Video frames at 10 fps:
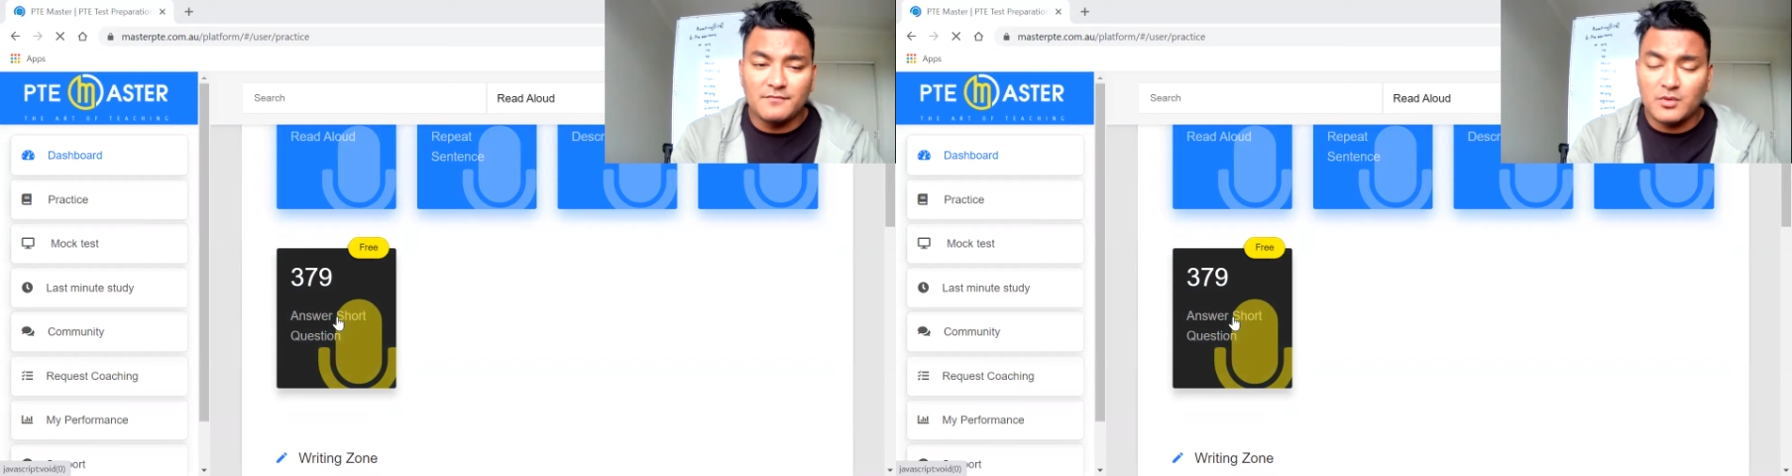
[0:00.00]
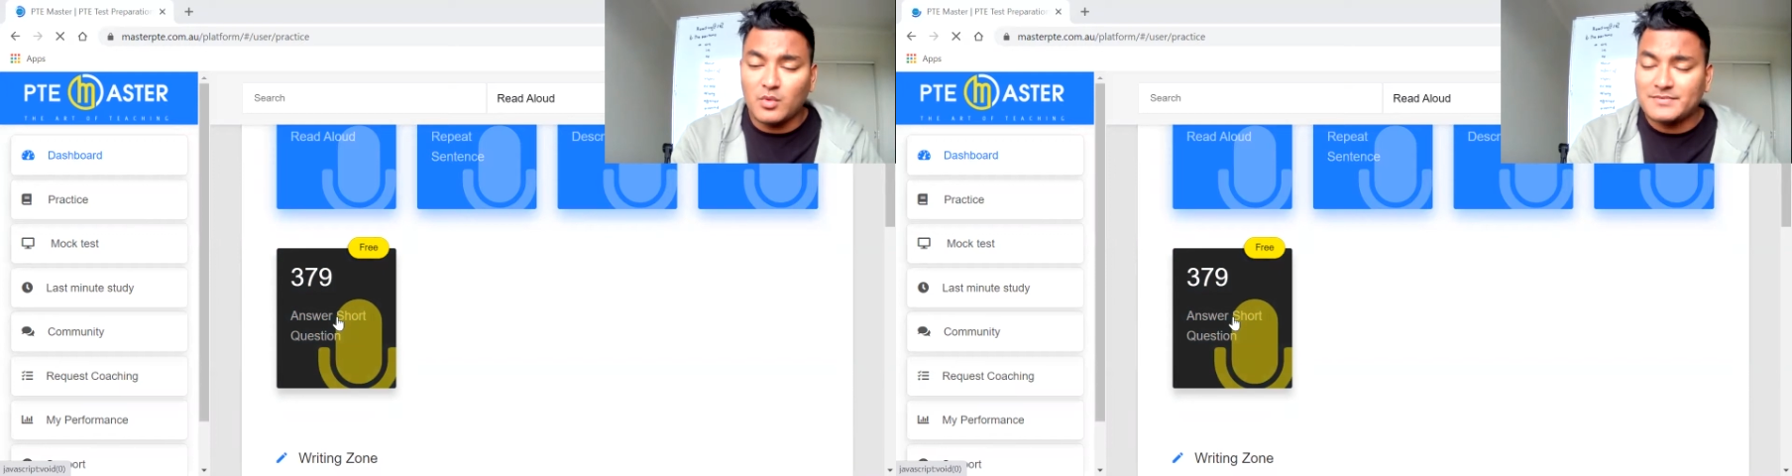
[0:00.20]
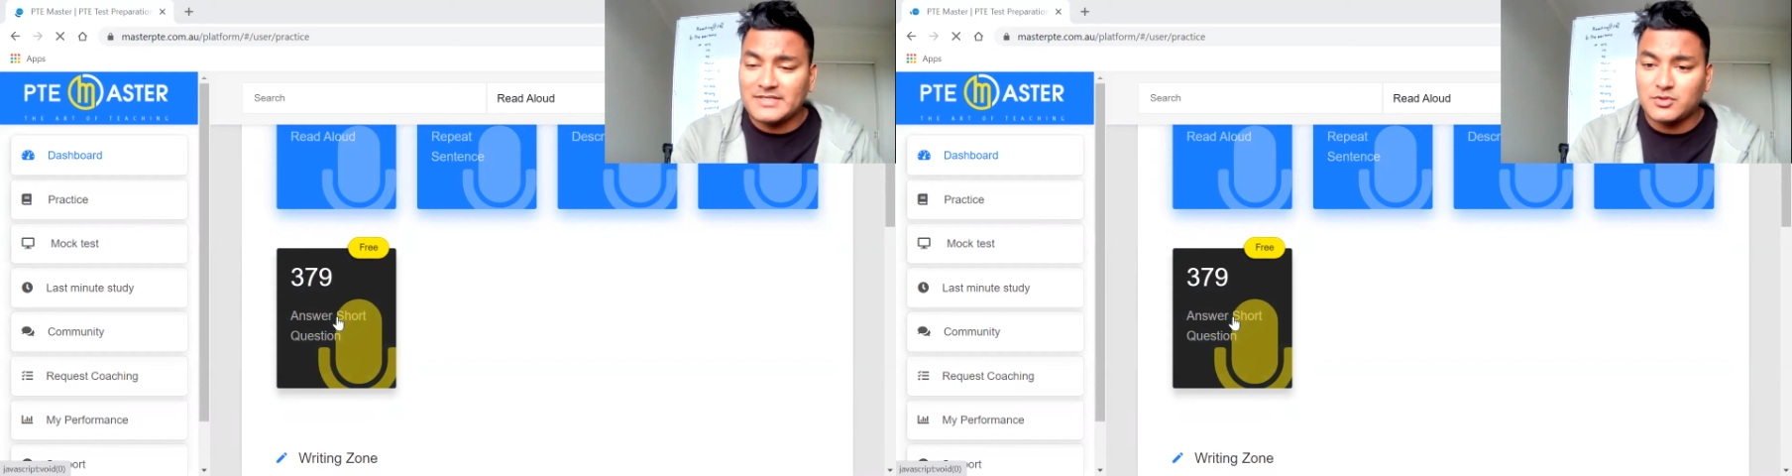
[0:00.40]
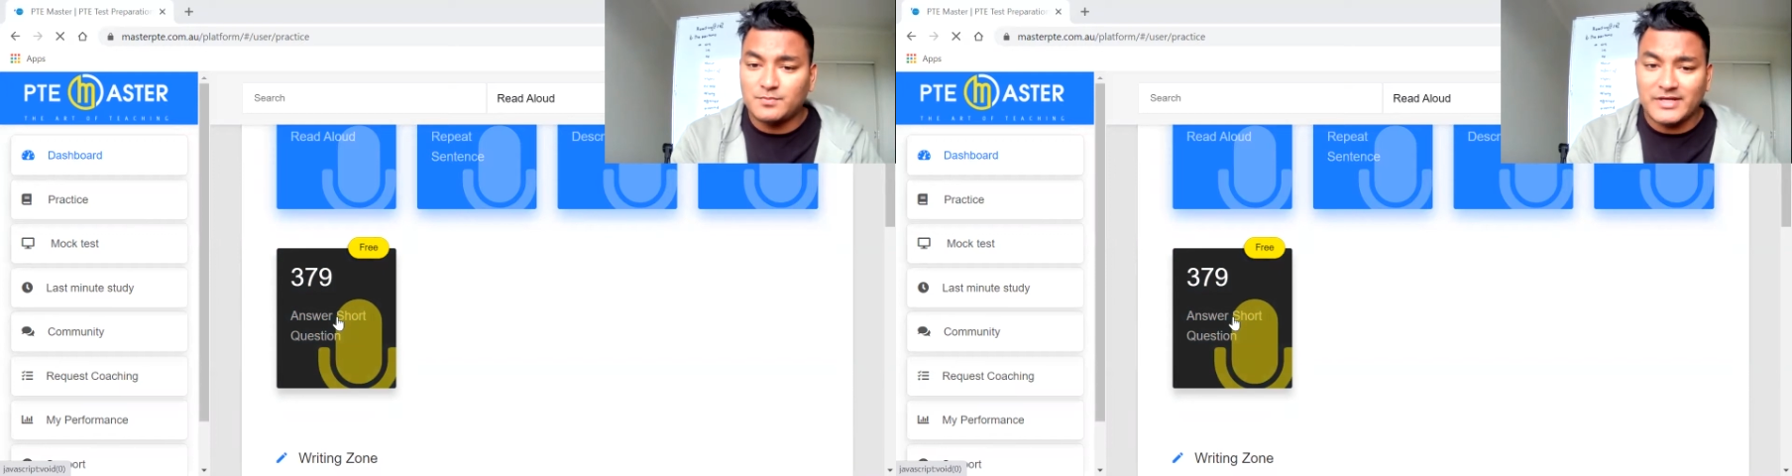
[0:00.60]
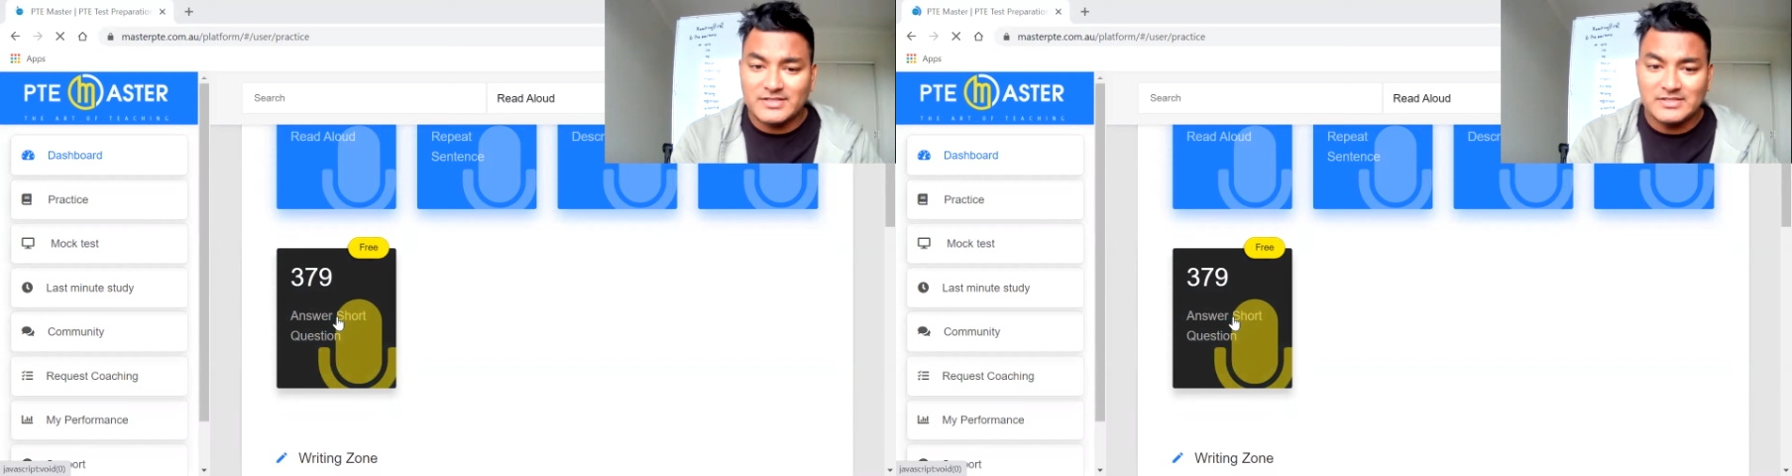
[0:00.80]
free website to
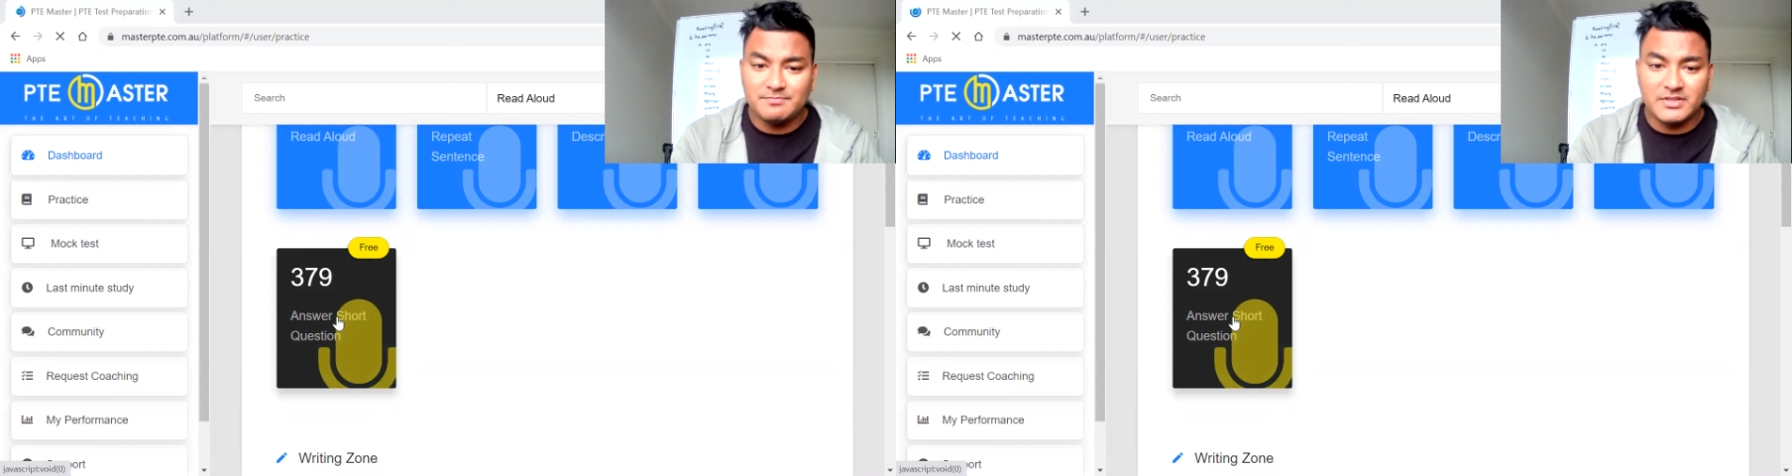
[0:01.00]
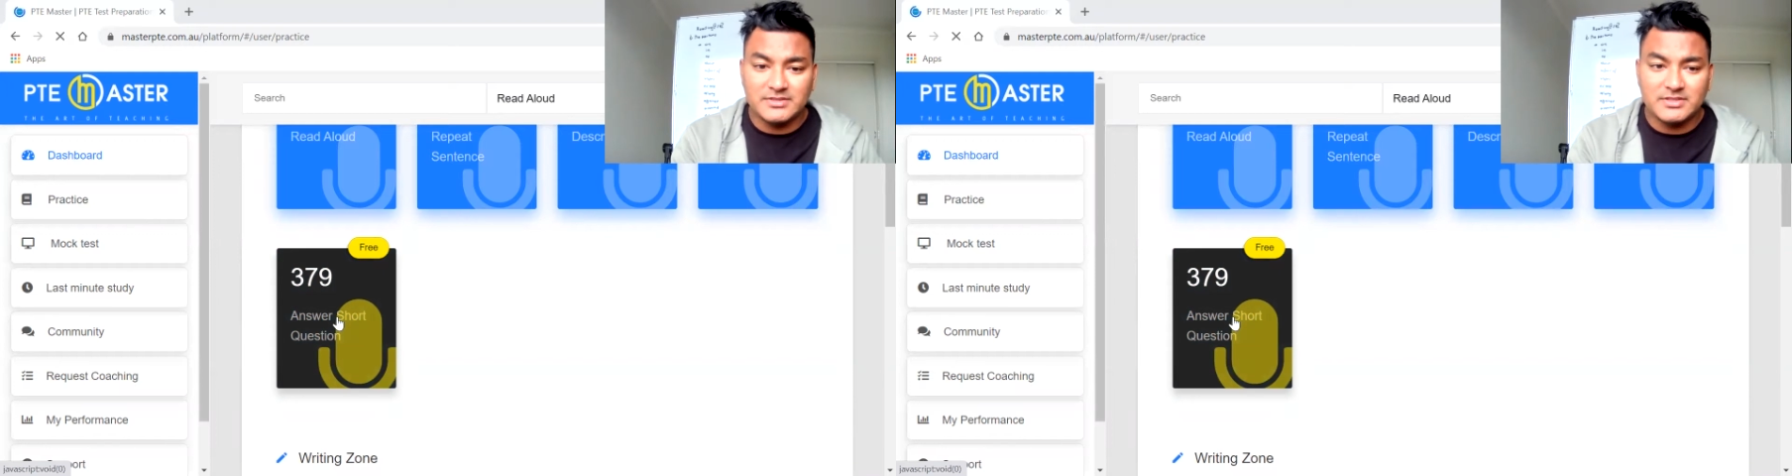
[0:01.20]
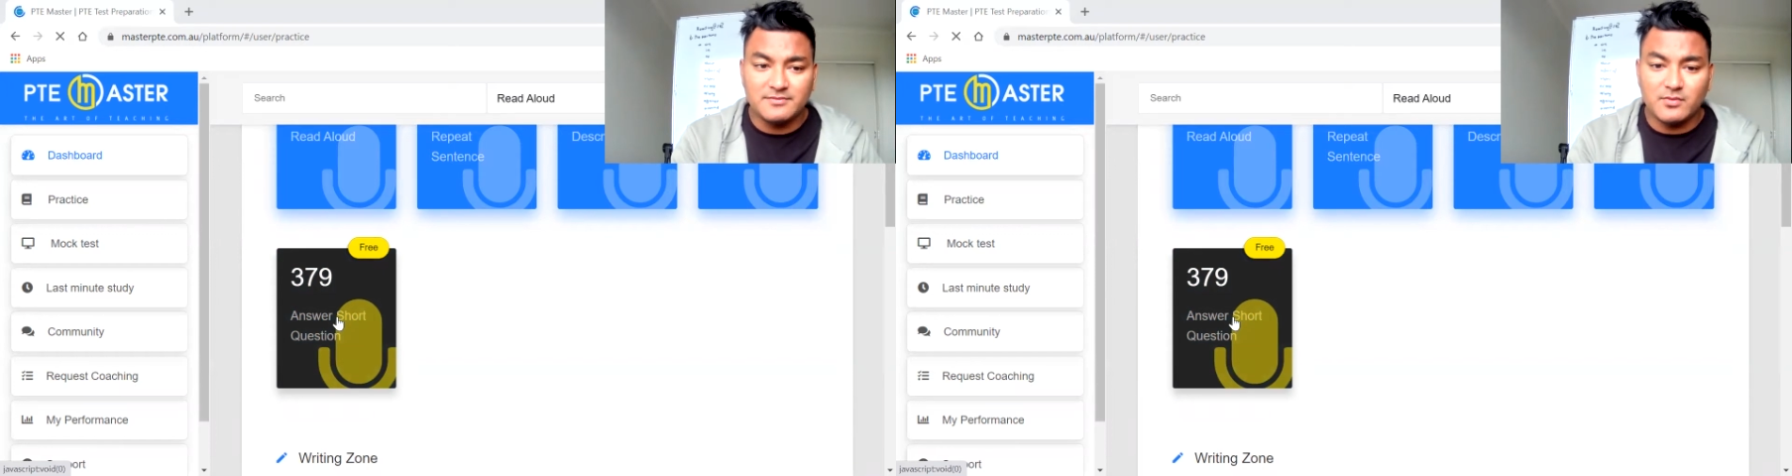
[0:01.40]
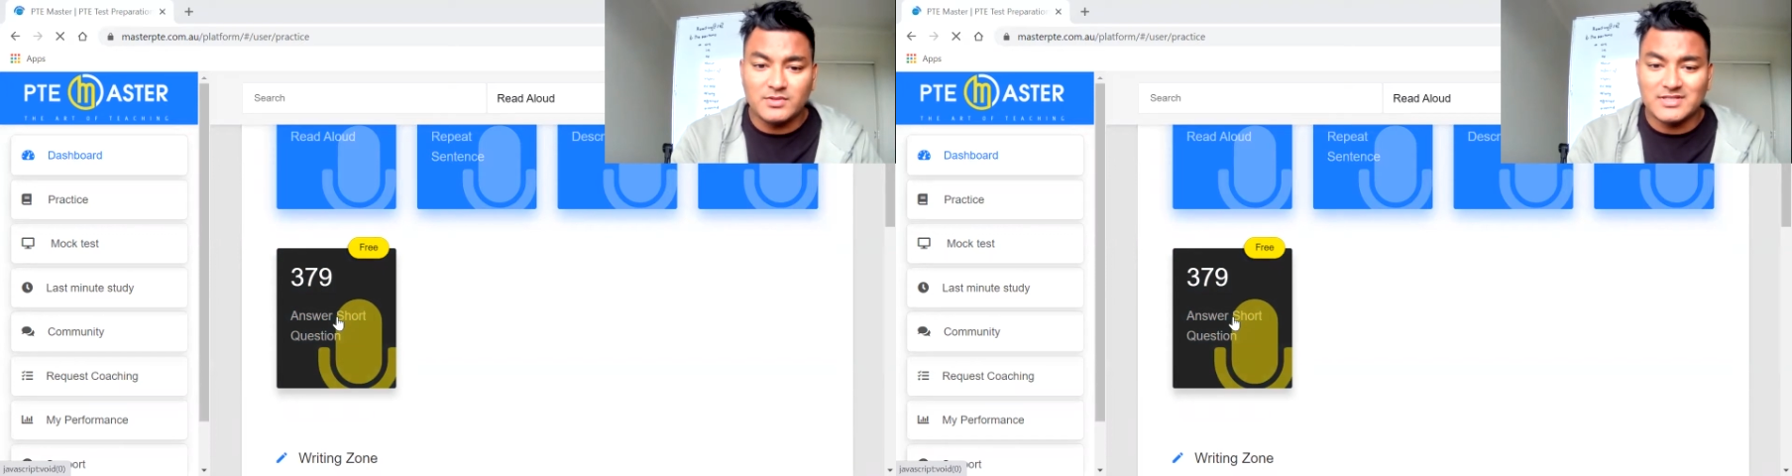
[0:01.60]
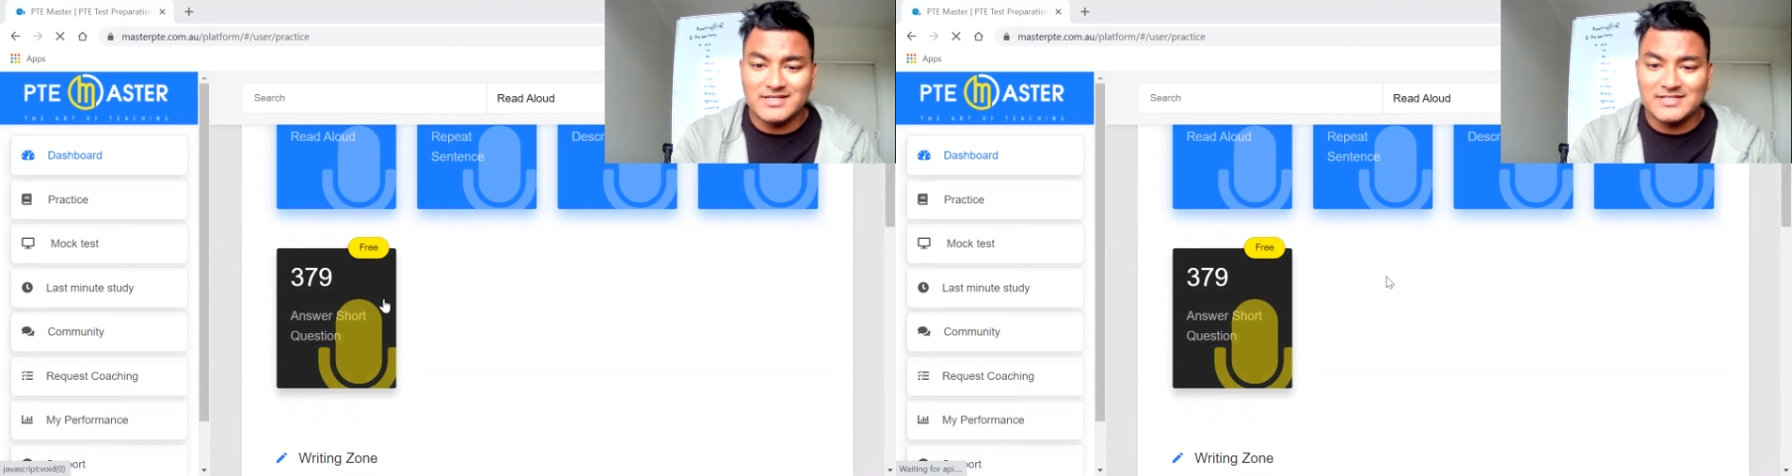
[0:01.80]
practice, but if you
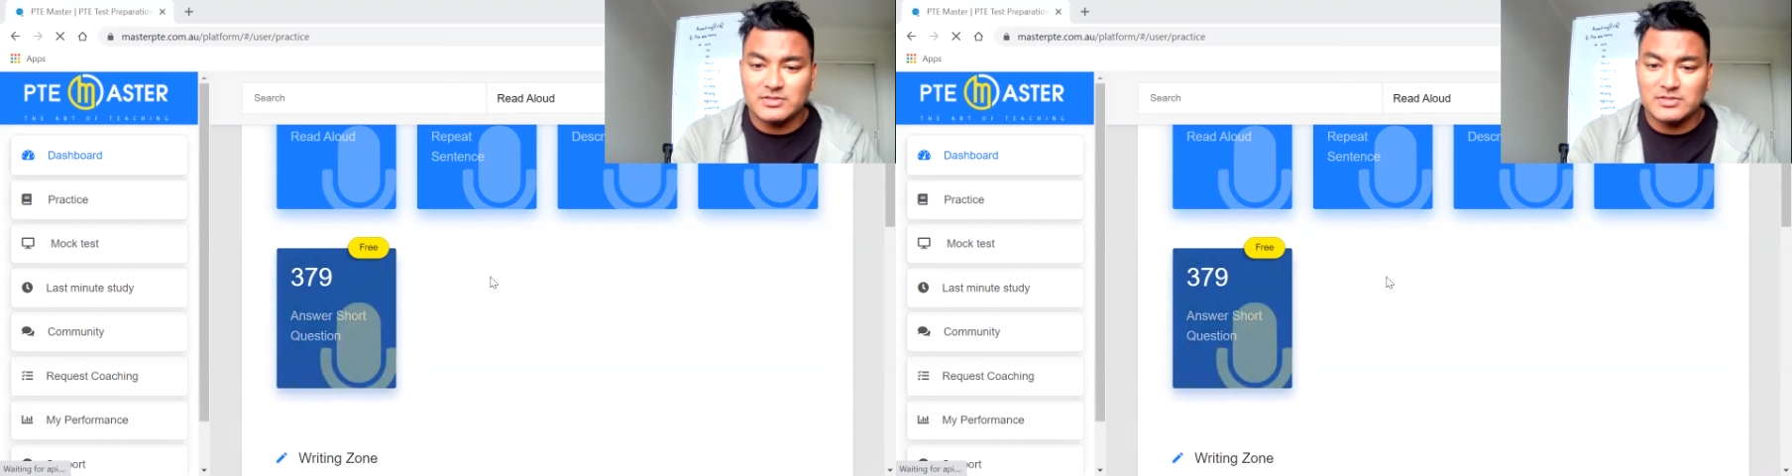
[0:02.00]
want to get